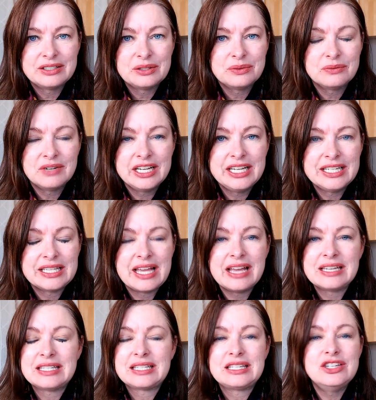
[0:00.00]
right?
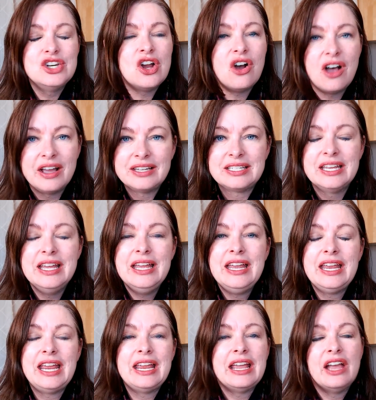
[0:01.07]
That's not
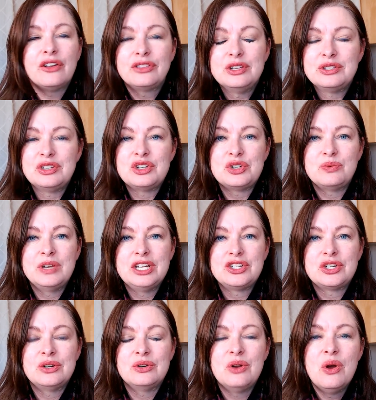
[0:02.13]
a healthy
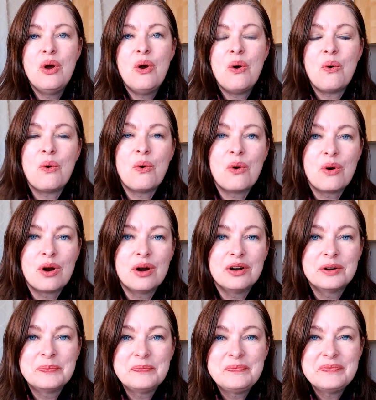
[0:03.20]
situation
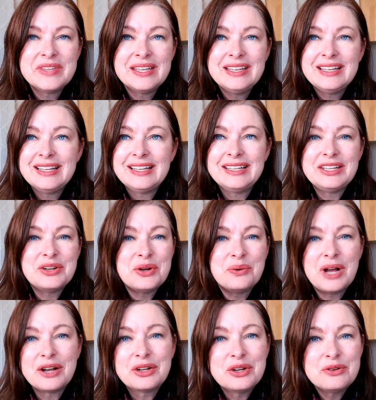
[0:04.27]
or, you know,
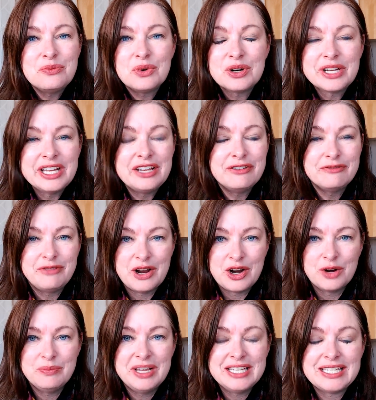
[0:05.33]
a good working
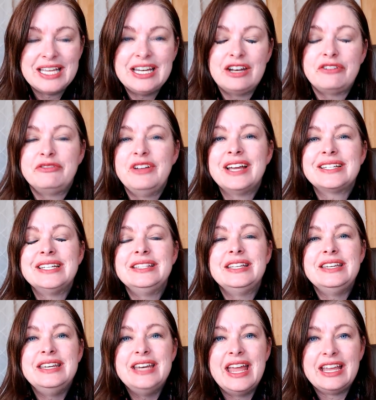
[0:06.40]
environment. And it affected
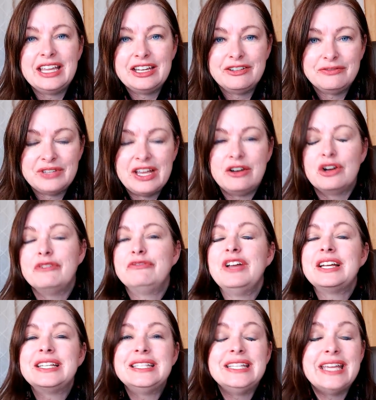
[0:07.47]
the
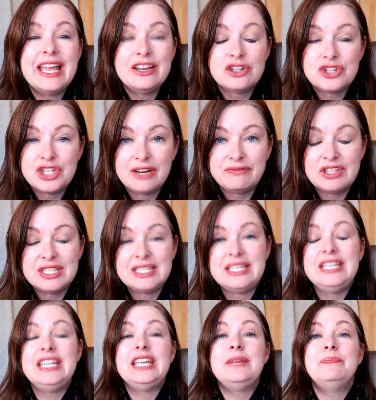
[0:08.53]
energy of the
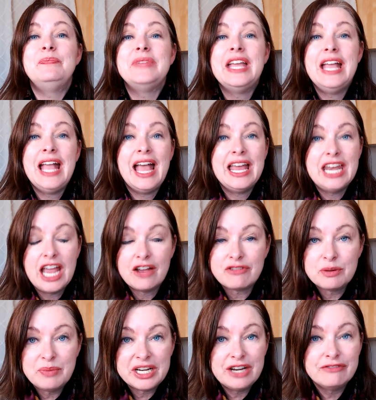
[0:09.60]
team and
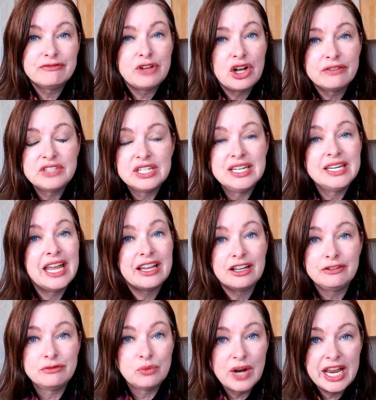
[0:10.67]
everybody involved in a
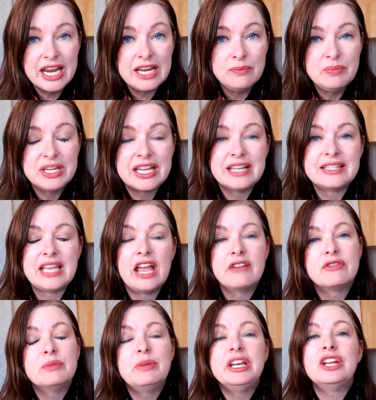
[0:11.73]
negative way, because
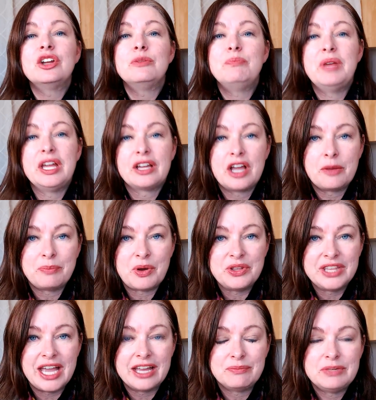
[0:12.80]
everybody could pick up on
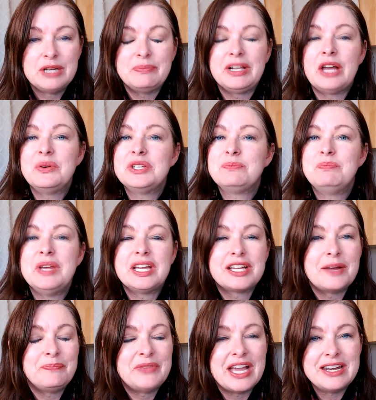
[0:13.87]
that. People always pick
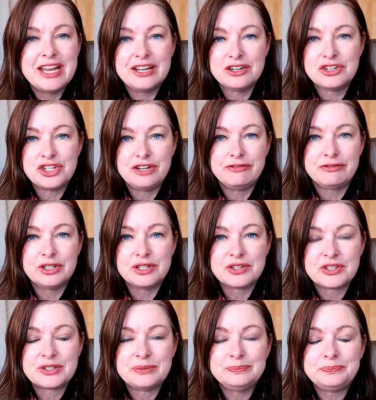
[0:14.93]
up that energy
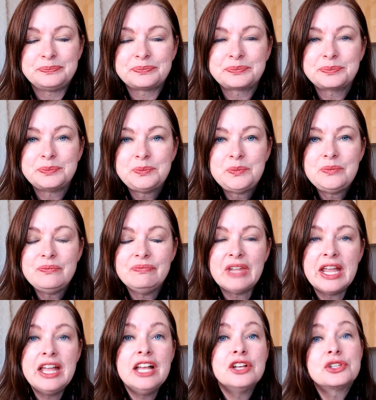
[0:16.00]
first.
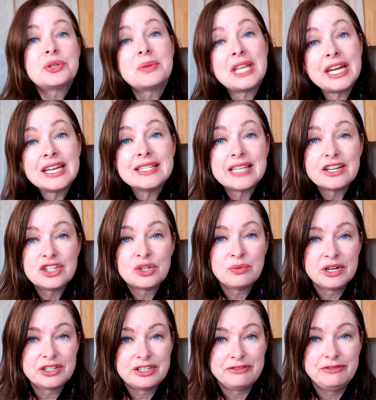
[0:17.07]
So then I set to
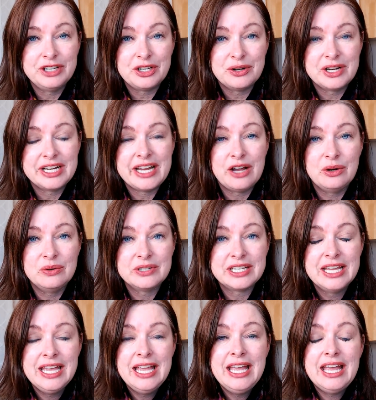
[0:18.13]
work to figure it out.
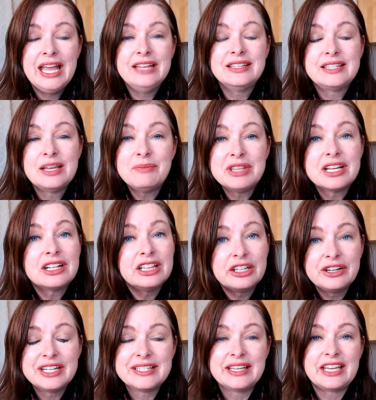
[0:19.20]
And some of the
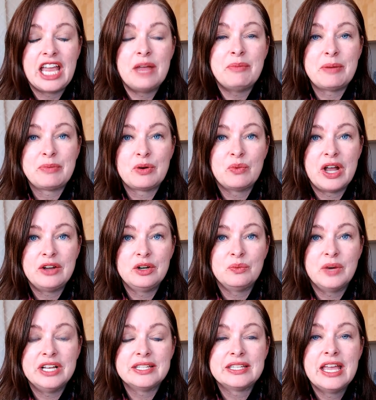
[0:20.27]
clearings that came up around it
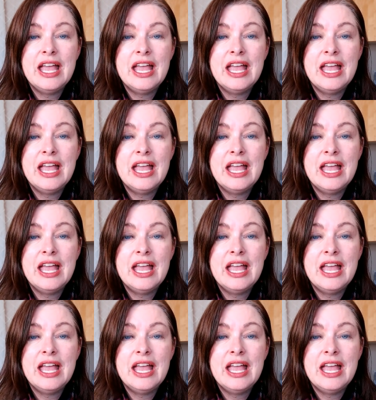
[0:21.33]
was,